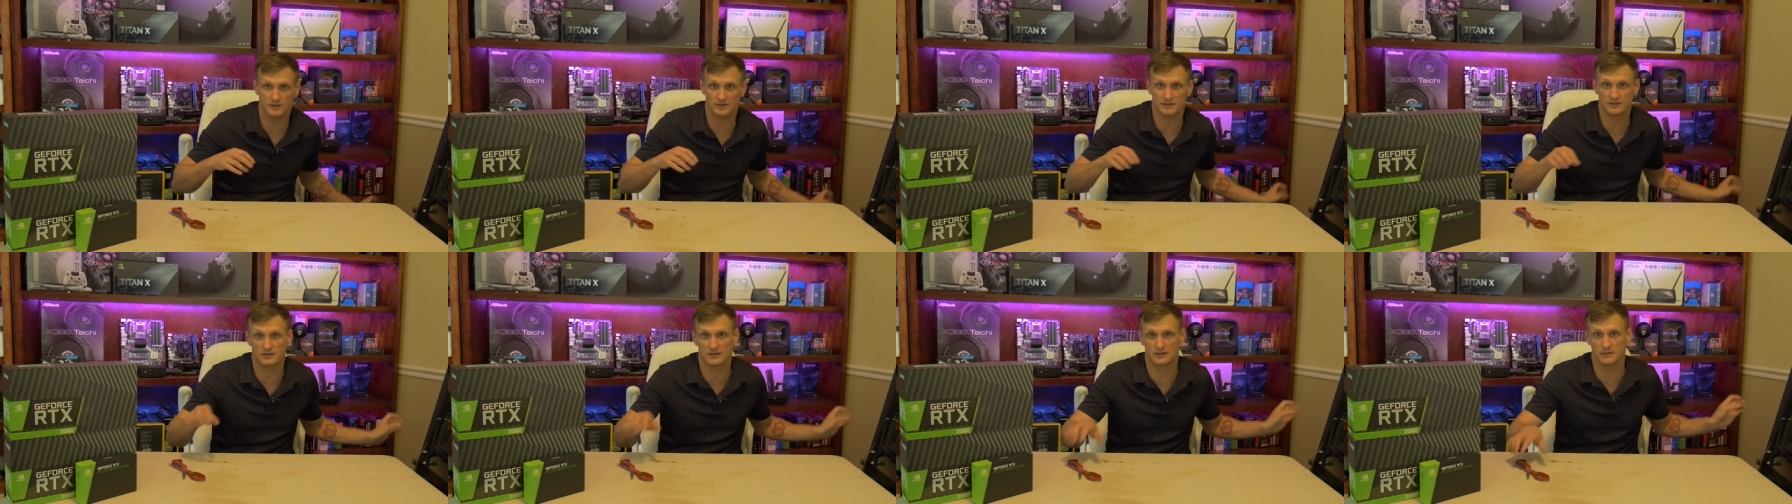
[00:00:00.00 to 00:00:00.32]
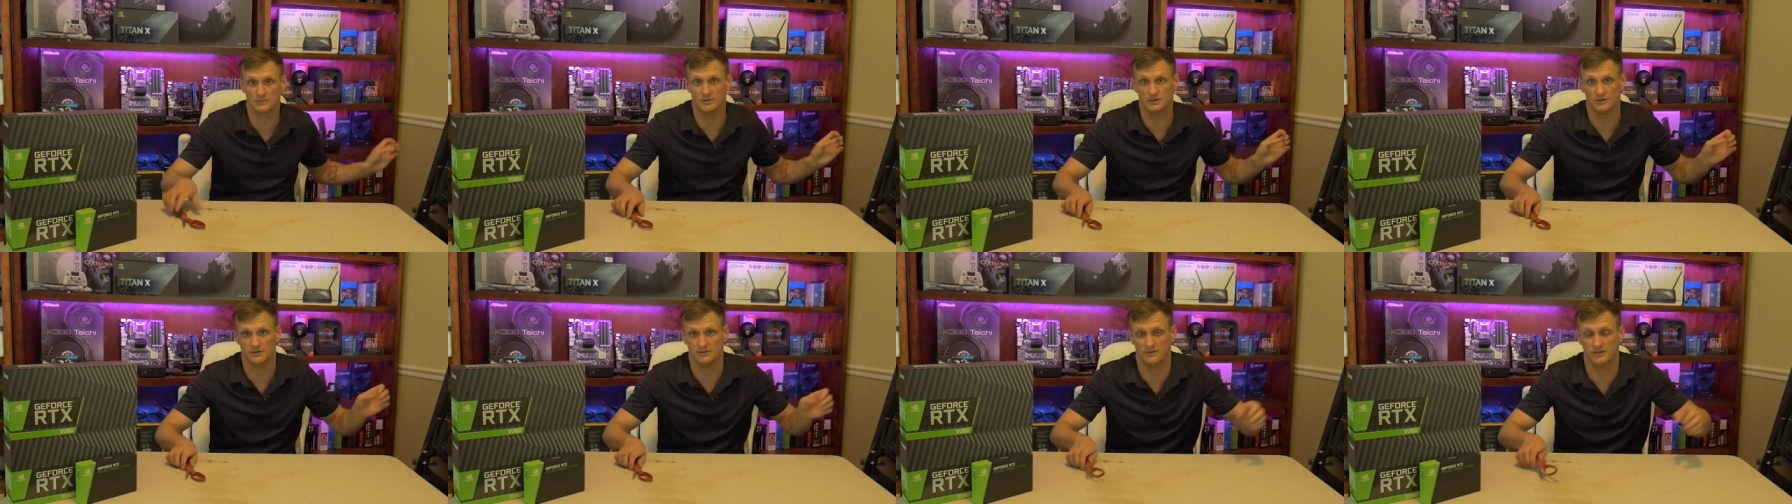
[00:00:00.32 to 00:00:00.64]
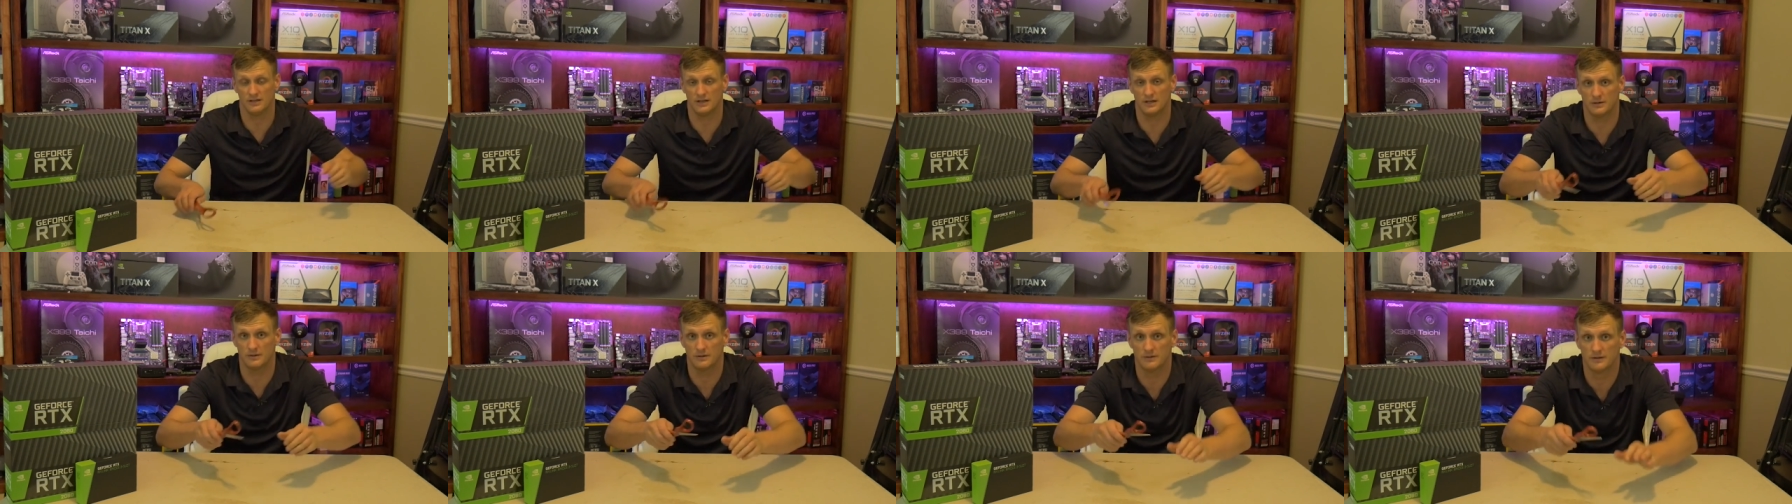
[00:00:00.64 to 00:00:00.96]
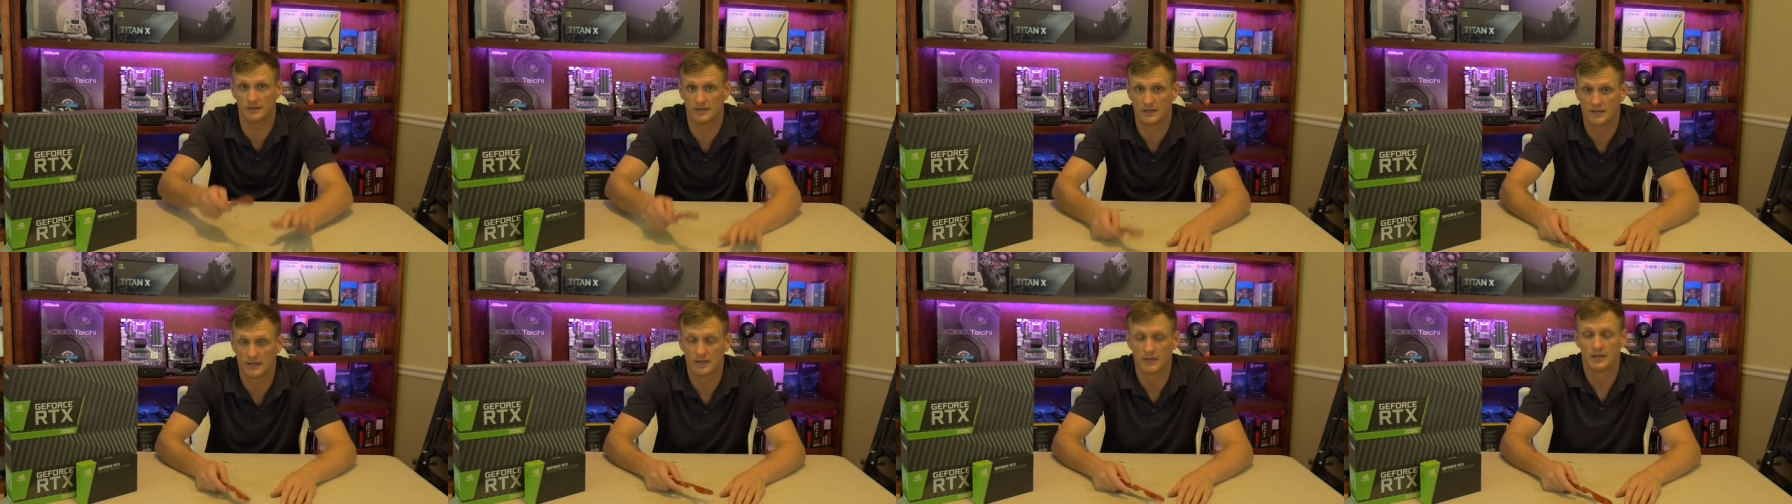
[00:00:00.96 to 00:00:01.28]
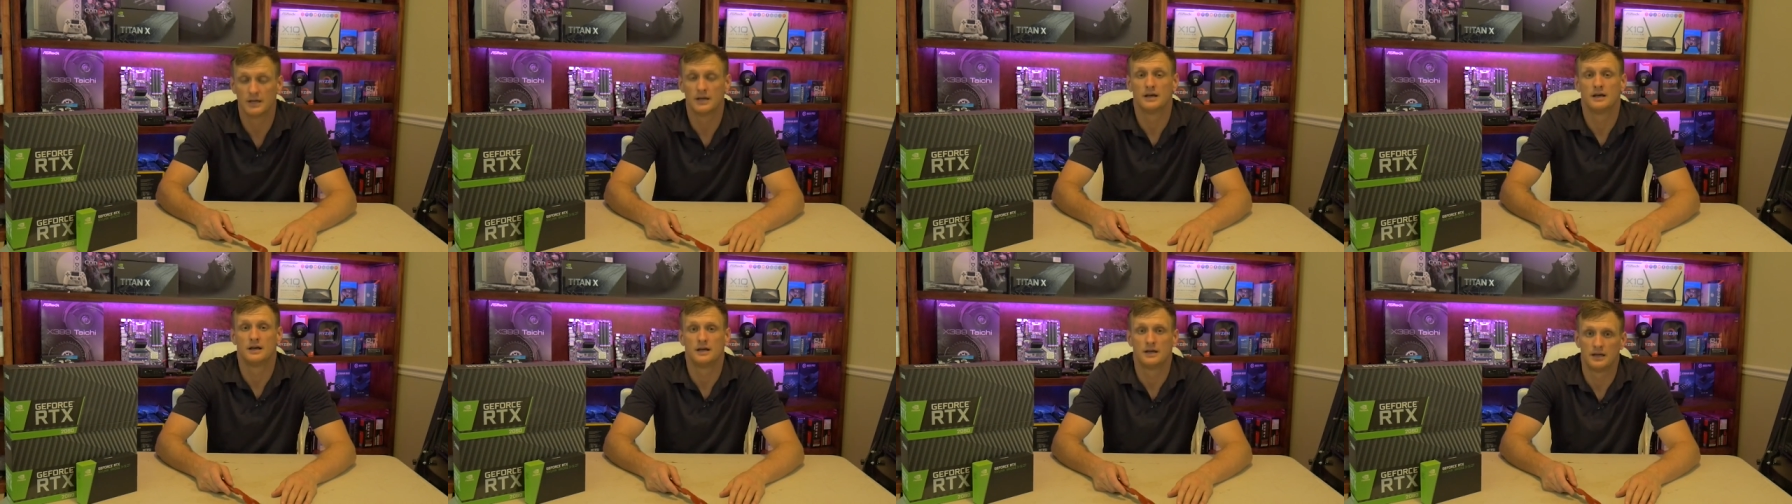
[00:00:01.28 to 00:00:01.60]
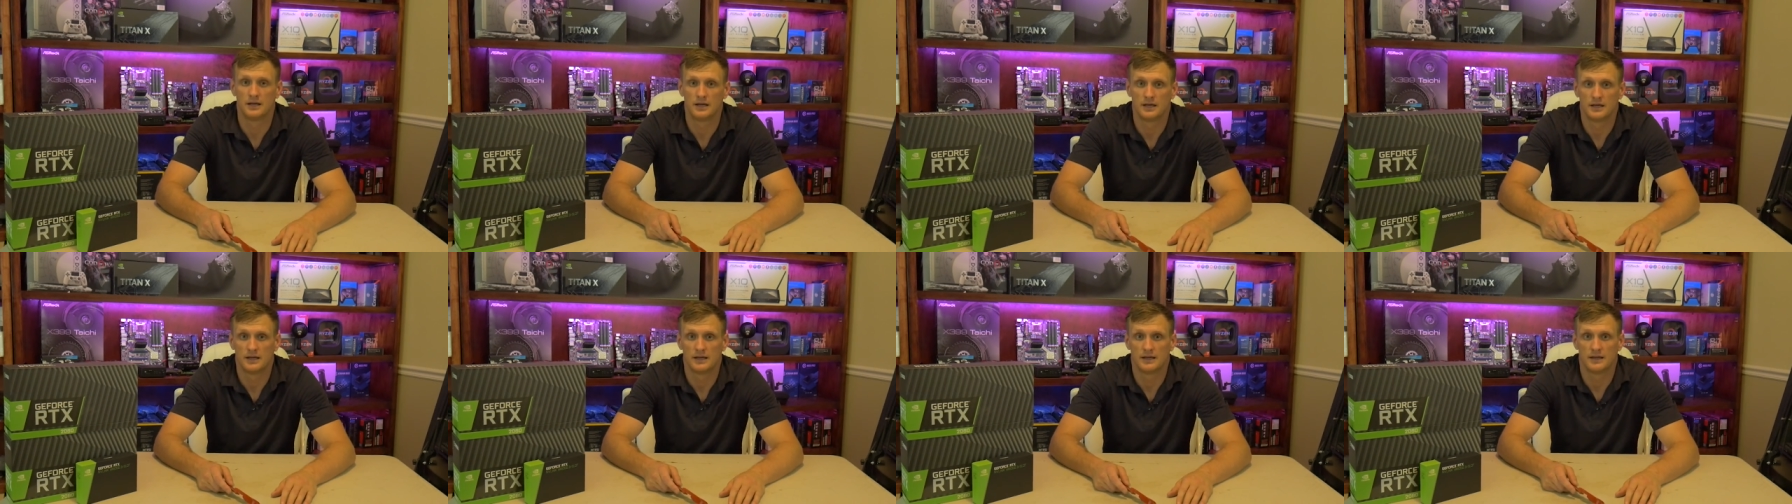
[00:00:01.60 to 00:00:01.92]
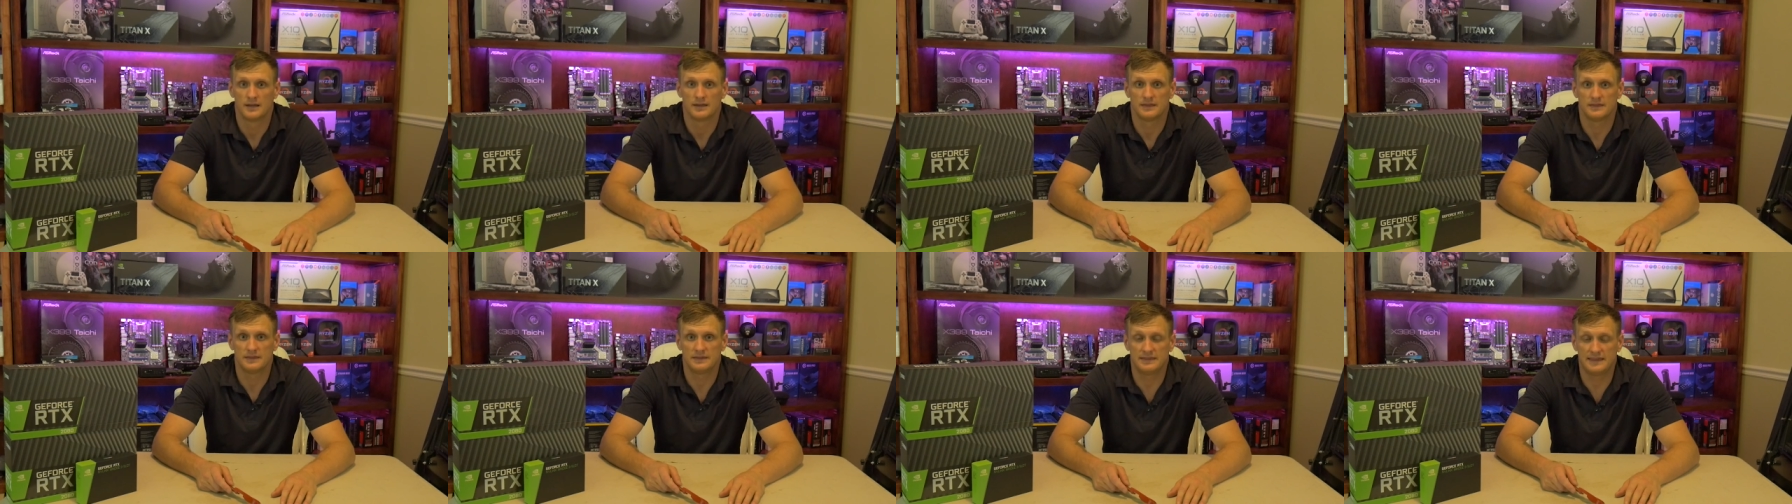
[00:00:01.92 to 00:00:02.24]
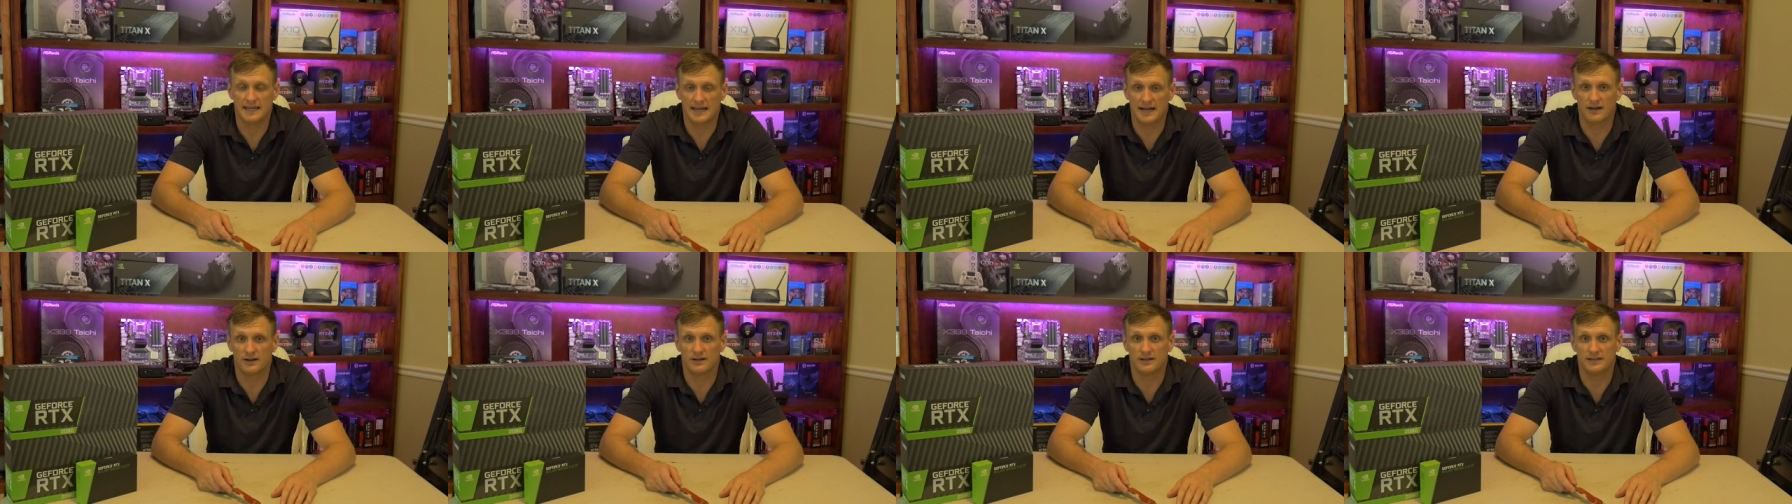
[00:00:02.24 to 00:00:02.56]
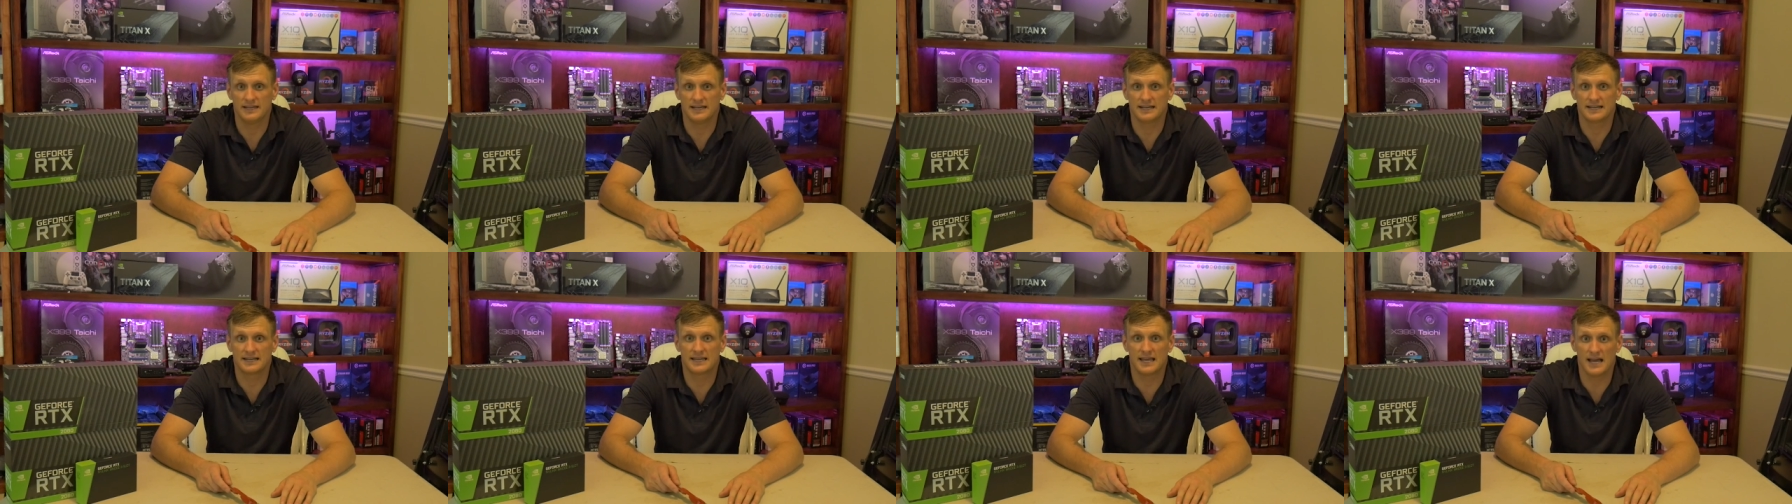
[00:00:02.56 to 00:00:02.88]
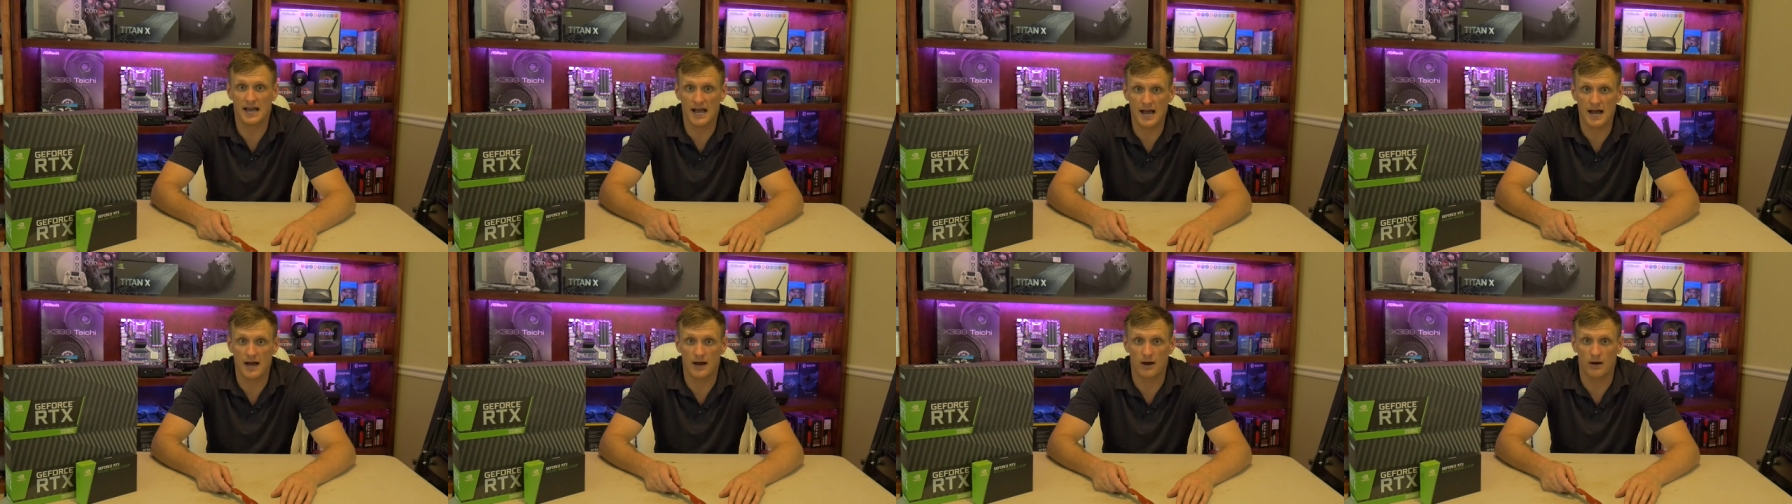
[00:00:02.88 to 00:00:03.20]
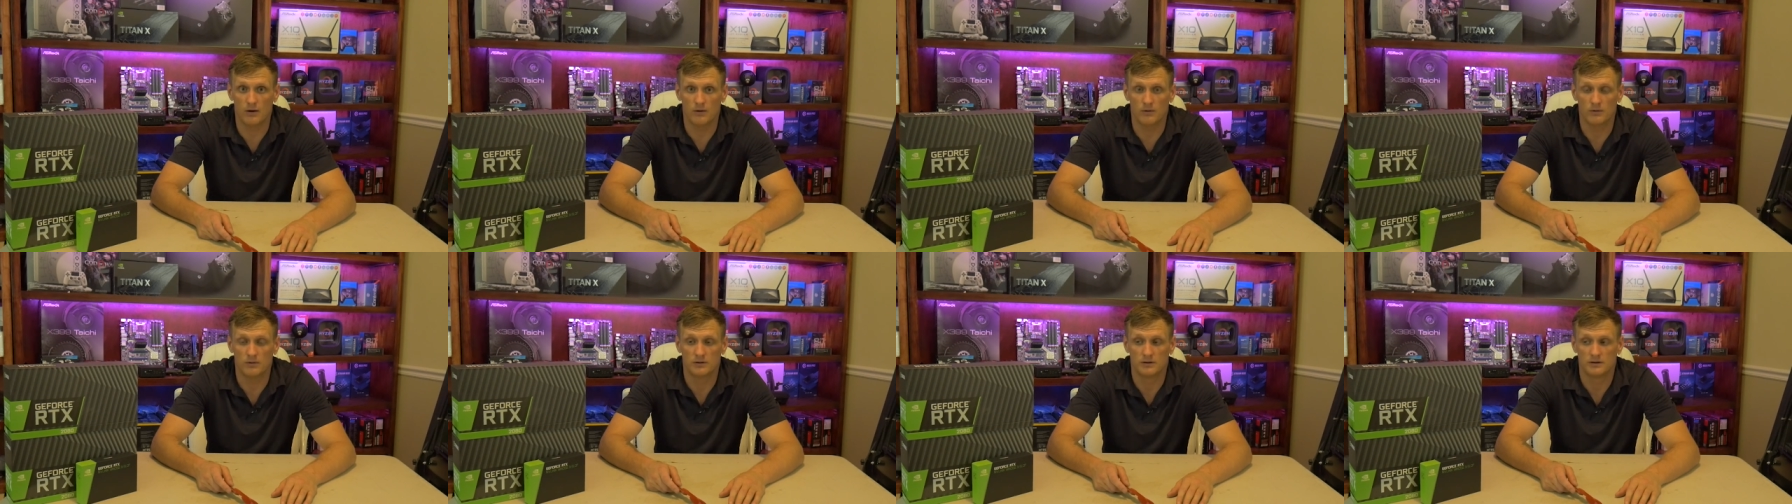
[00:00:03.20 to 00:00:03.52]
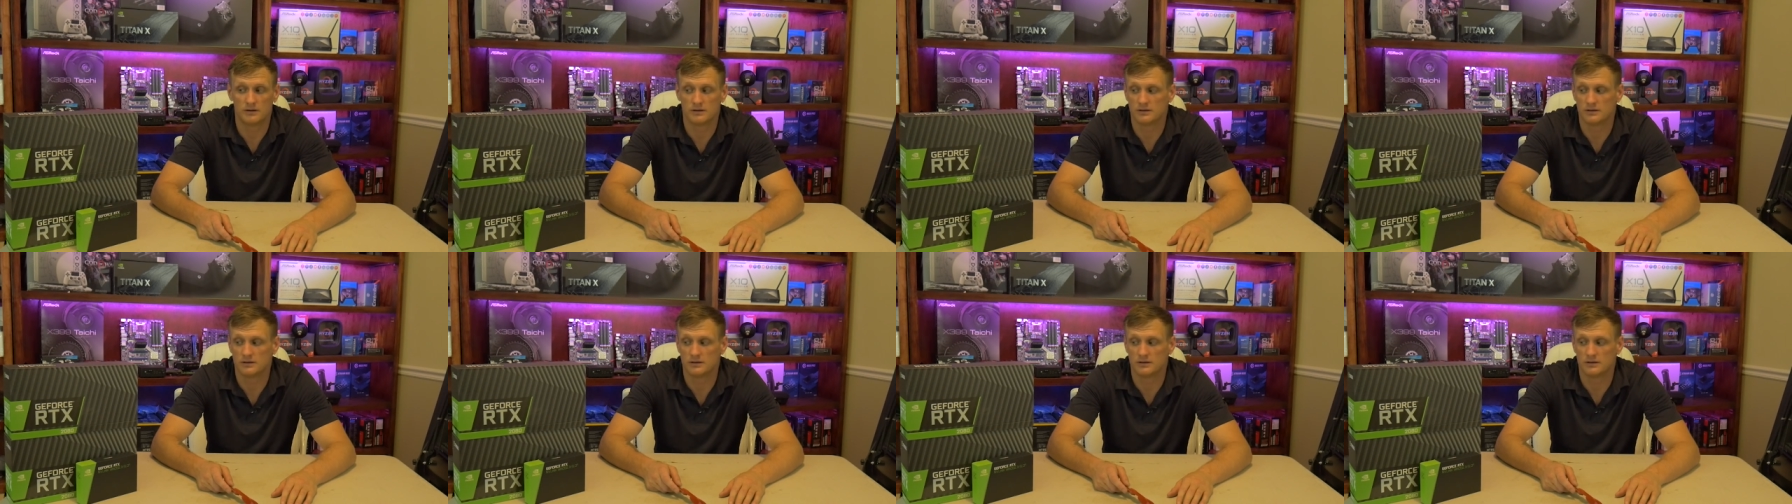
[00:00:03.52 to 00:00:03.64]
the turbo. So there you go